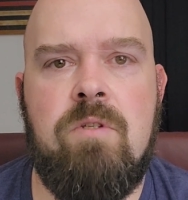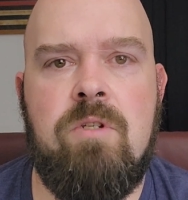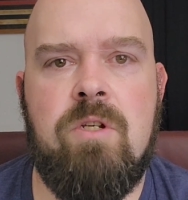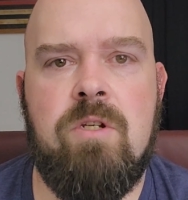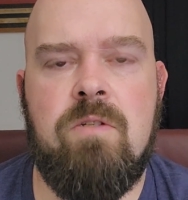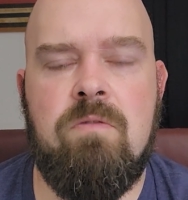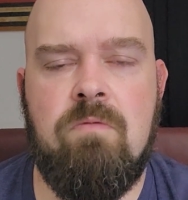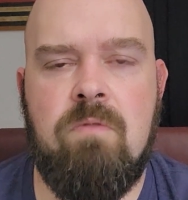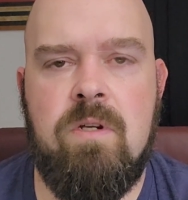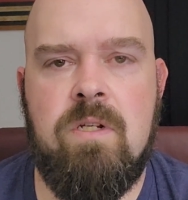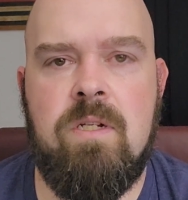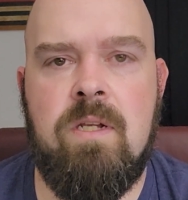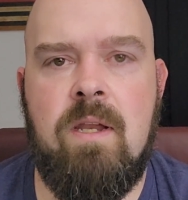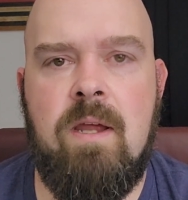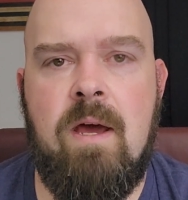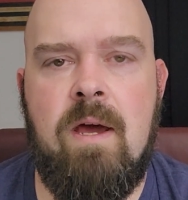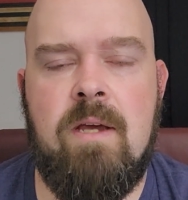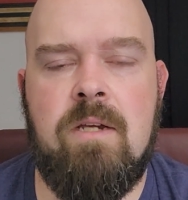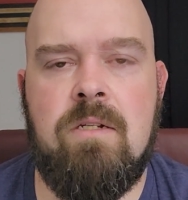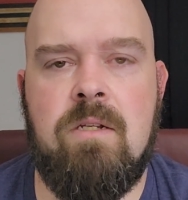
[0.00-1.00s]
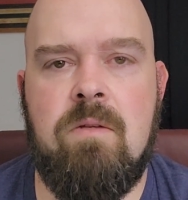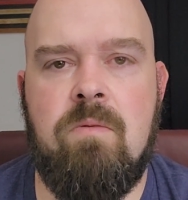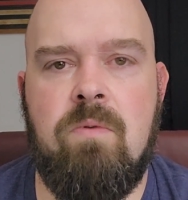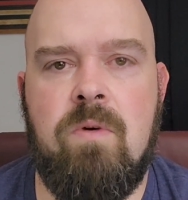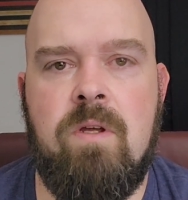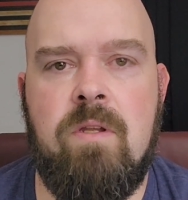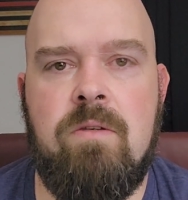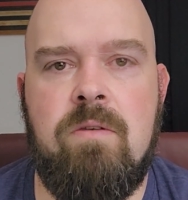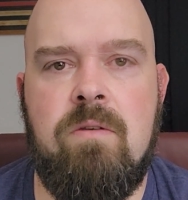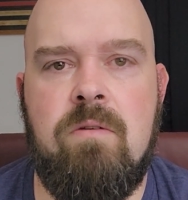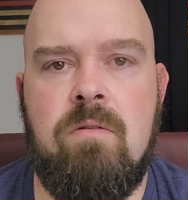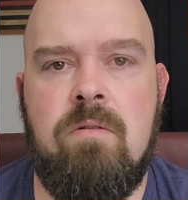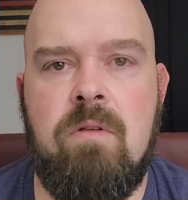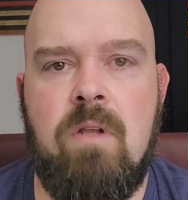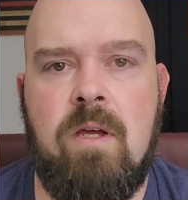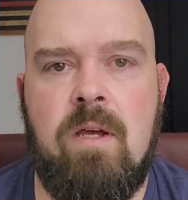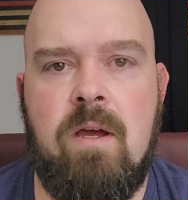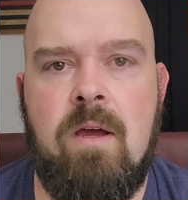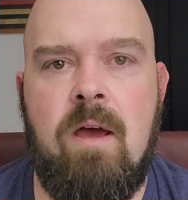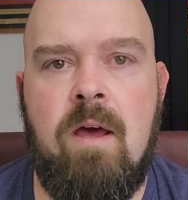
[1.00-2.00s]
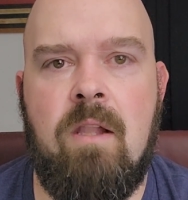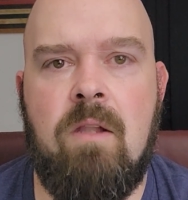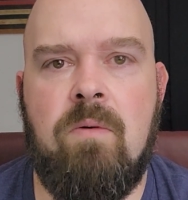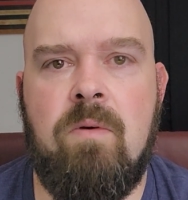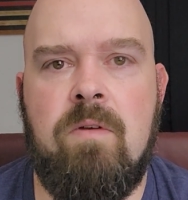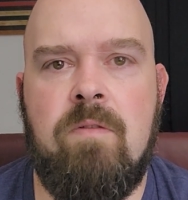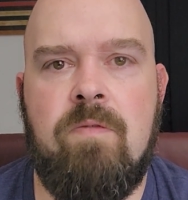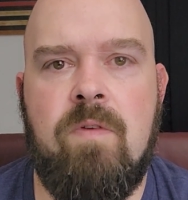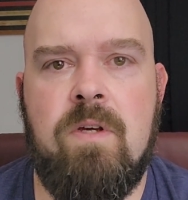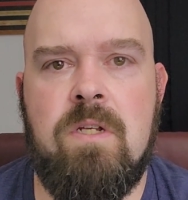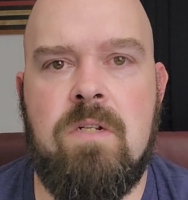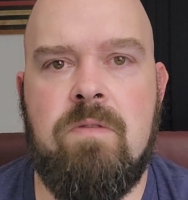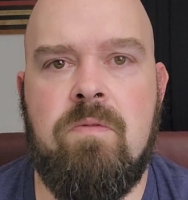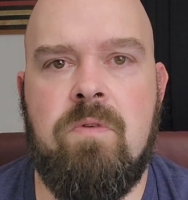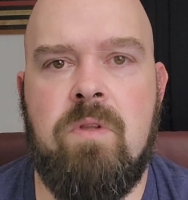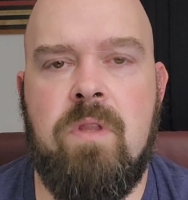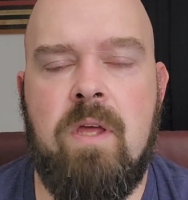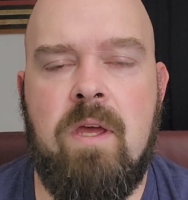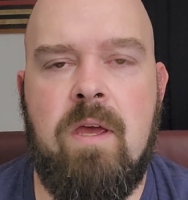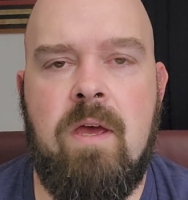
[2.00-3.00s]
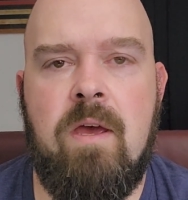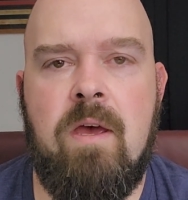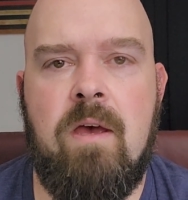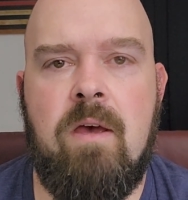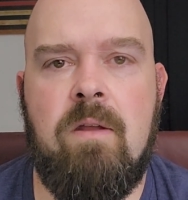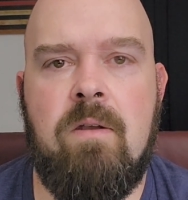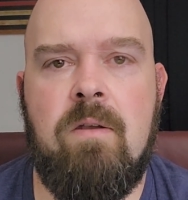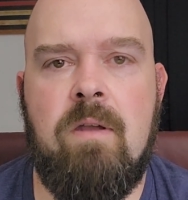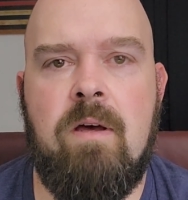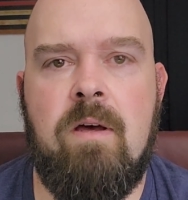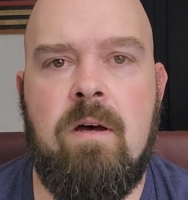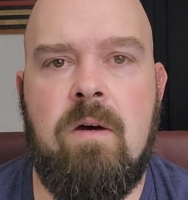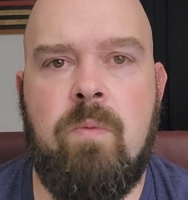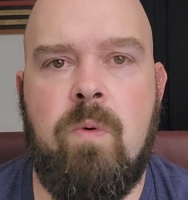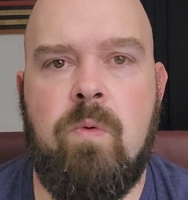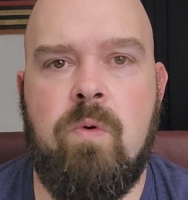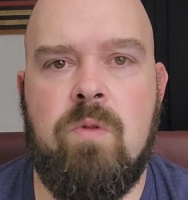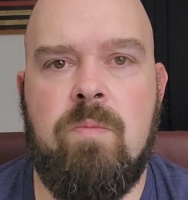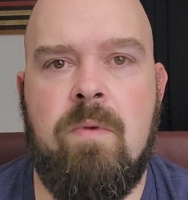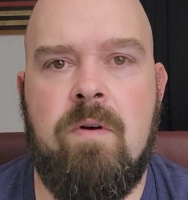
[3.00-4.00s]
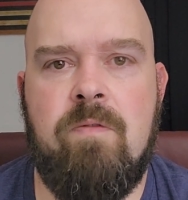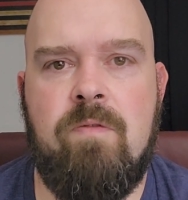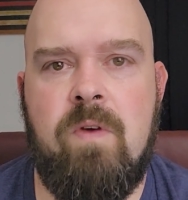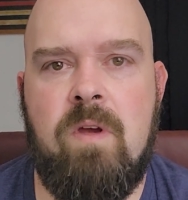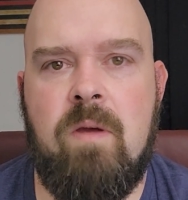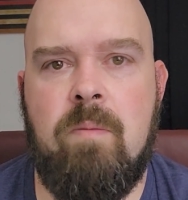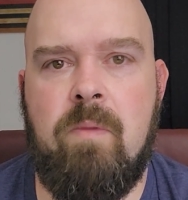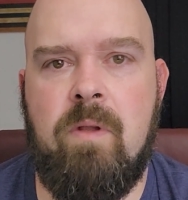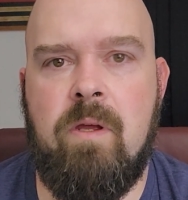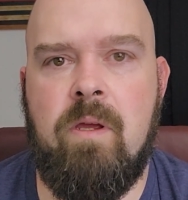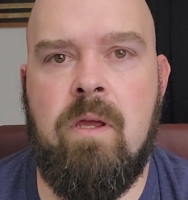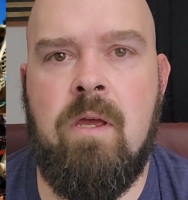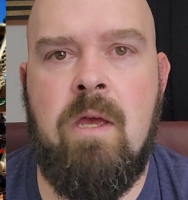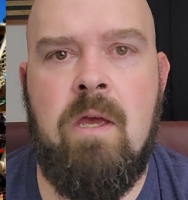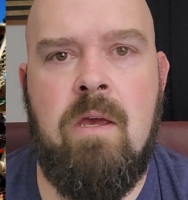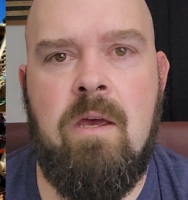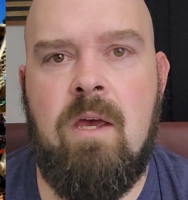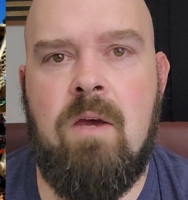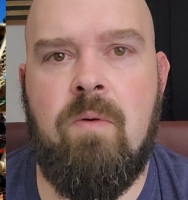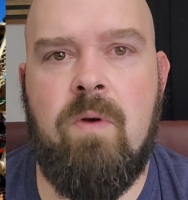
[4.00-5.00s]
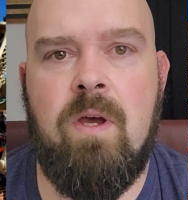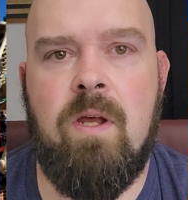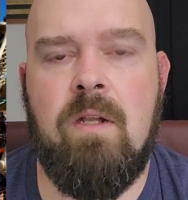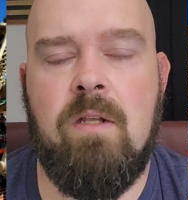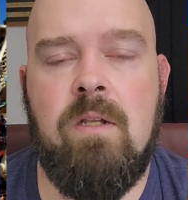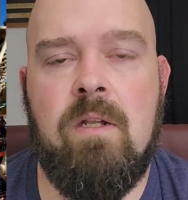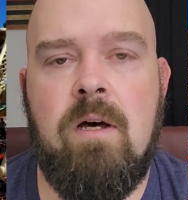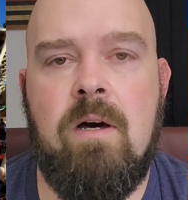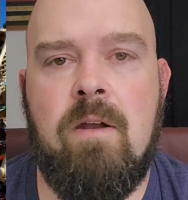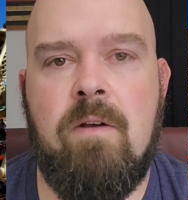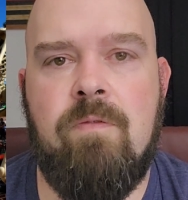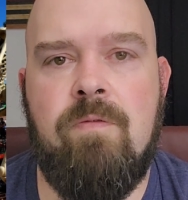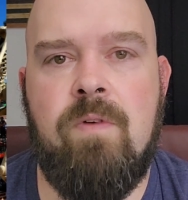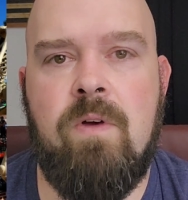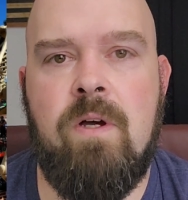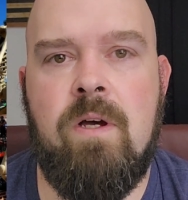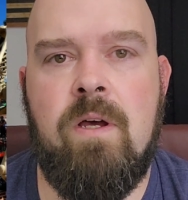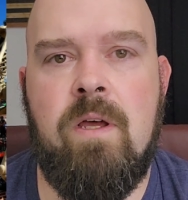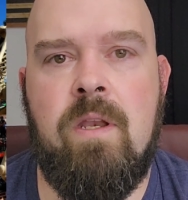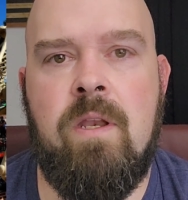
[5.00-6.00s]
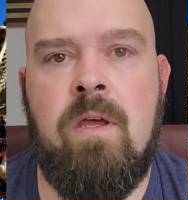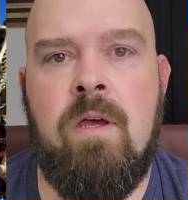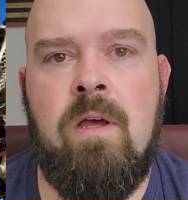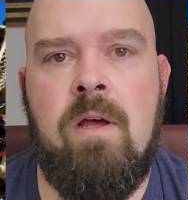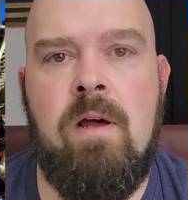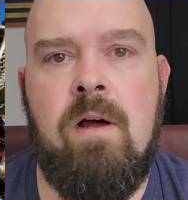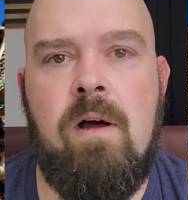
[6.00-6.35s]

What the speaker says: Just recently, I actually went to like a Halloween festival they had. I went with my family, and we had a lot of fun.